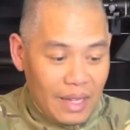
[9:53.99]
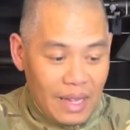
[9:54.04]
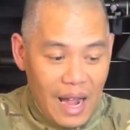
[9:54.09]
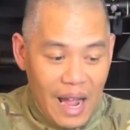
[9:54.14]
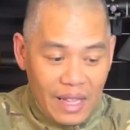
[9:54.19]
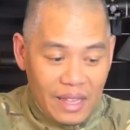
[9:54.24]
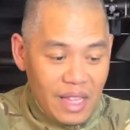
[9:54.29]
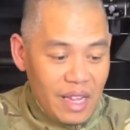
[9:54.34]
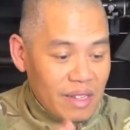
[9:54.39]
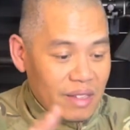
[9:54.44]

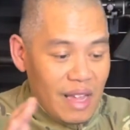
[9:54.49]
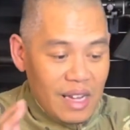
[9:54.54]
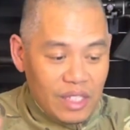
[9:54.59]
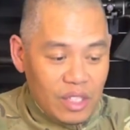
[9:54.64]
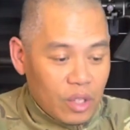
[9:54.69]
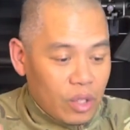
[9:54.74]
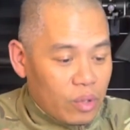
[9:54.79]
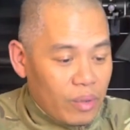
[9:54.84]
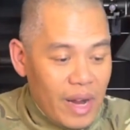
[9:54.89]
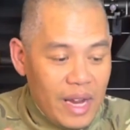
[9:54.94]
I think that's
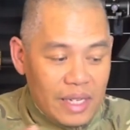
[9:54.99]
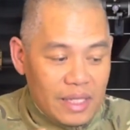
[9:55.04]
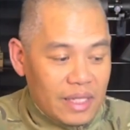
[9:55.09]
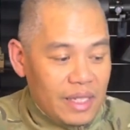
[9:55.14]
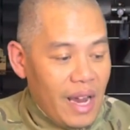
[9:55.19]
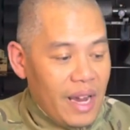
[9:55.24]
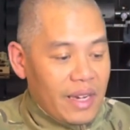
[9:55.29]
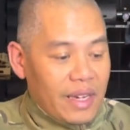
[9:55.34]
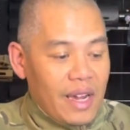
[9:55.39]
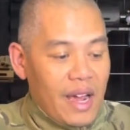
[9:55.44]
a great
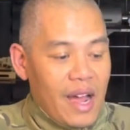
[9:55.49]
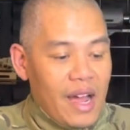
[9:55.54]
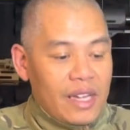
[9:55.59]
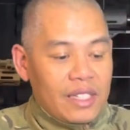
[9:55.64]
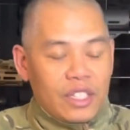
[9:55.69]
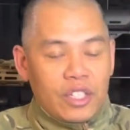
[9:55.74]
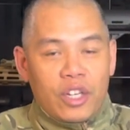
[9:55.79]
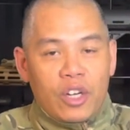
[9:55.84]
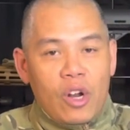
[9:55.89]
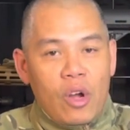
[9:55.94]
sight,
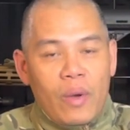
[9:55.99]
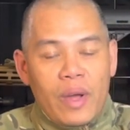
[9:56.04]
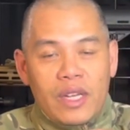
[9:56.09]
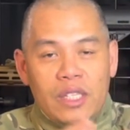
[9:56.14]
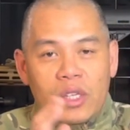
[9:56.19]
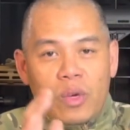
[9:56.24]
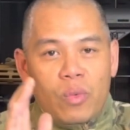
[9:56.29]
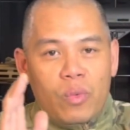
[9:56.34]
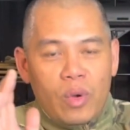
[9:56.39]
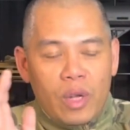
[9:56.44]
guys. You know,
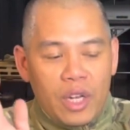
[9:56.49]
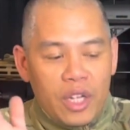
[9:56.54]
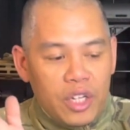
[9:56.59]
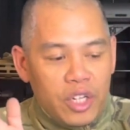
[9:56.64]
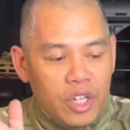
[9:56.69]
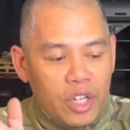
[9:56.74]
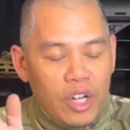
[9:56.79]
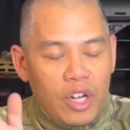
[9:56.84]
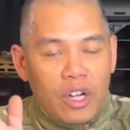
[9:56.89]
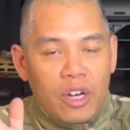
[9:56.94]
it's a really
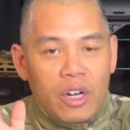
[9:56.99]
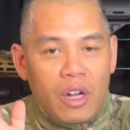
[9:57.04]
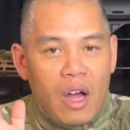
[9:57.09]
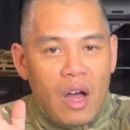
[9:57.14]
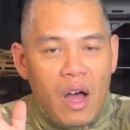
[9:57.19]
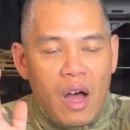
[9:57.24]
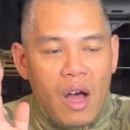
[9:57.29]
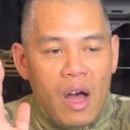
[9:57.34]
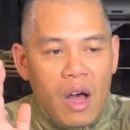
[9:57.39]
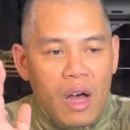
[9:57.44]
good
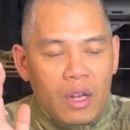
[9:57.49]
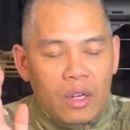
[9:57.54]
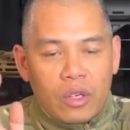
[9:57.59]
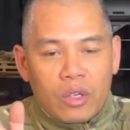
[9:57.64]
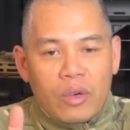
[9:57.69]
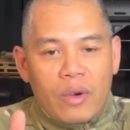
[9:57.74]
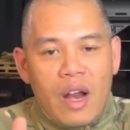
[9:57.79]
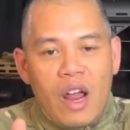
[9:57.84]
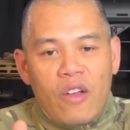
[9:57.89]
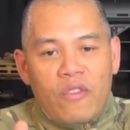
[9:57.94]

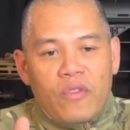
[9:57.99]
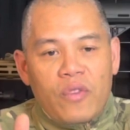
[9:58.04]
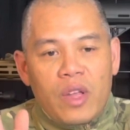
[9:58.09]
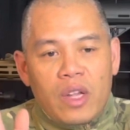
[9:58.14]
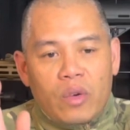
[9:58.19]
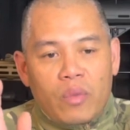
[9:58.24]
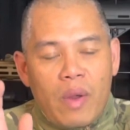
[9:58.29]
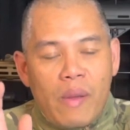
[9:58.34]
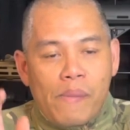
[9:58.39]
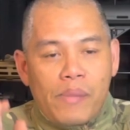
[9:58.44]

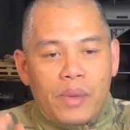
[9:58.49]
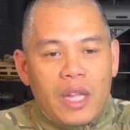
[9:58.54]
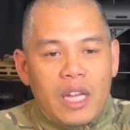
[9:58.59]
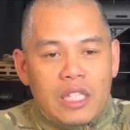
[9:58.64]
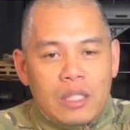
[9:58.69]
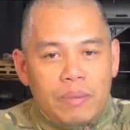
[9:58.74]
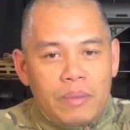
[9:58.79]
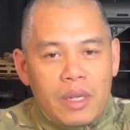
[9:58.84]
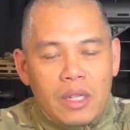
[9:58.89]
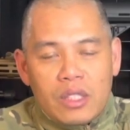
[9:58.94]
holographic
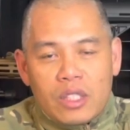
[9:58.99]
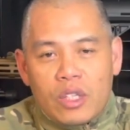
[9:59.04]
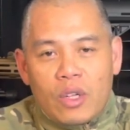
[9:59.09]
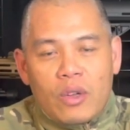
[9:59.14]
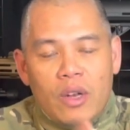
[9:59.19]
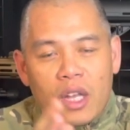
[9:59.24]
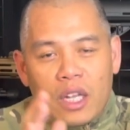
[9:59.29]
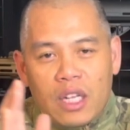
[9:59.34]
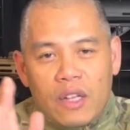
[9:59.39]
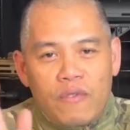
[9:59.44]
replacement. So,
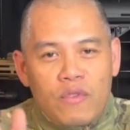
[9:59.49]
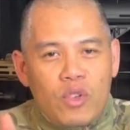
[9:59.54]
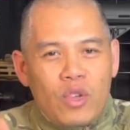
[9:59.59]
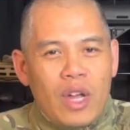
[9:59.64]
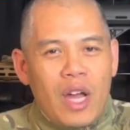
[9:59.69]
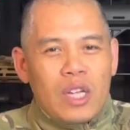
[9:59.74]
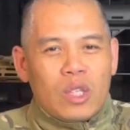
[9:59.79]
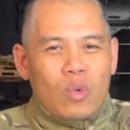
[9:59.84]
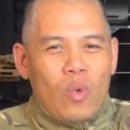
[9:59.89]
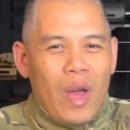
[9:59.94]
like, if you
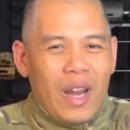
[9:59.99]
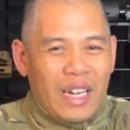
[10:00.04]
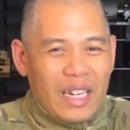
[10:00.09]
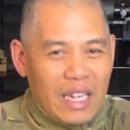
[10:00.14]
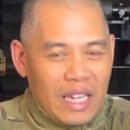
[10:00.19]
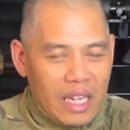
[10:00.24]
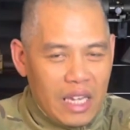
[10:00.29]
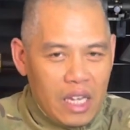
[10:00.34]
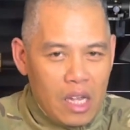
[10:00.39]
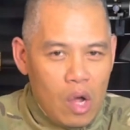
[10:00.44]
guys want
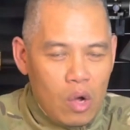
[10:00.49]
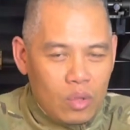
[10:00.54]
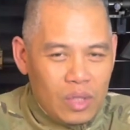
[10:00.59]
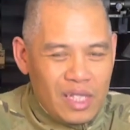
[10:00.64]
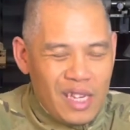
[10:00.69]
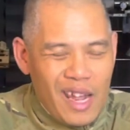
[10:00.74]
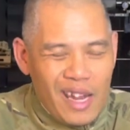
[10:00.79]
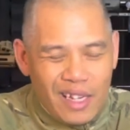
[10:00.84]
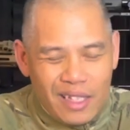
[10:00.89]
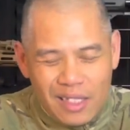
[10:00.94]
an
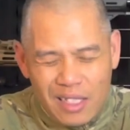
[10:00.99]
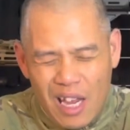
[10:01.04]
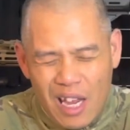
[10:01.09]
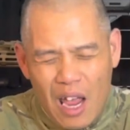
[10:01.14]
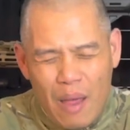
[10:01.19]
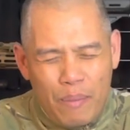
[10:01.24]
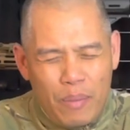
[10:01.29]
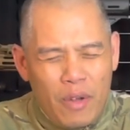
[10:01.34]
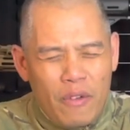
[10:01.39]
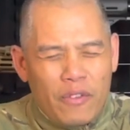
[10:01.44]
EOTech
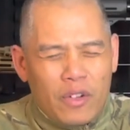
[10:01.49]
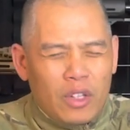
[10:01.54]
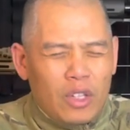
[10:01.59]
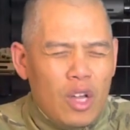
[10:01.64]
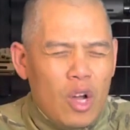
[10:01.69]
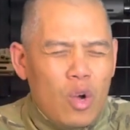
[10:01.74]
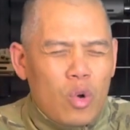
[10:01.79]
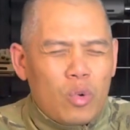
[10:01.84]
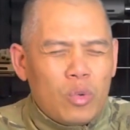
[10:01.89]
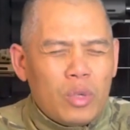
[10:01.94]
type of
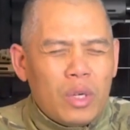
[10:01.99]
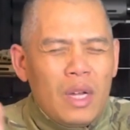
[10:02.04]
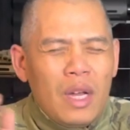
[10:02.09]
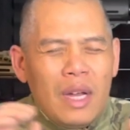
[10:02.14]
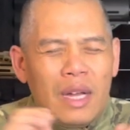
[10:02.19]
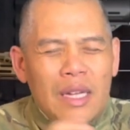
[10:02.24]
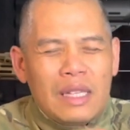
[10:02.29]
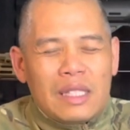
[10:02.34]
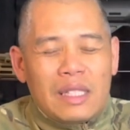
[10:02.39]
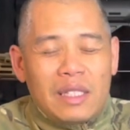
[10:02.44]
clone
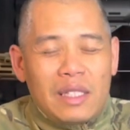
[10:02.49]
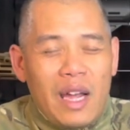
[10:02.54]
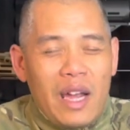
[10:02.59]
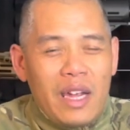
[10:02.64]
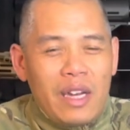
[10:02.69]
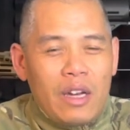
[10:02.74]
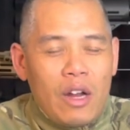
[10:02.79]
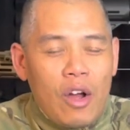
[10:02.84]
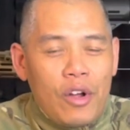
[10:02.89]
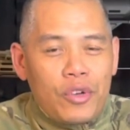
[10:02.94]

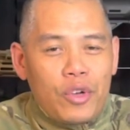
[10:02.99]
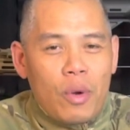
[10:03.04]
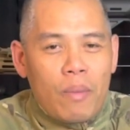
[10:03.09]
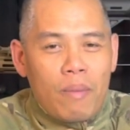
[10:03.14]
sight on your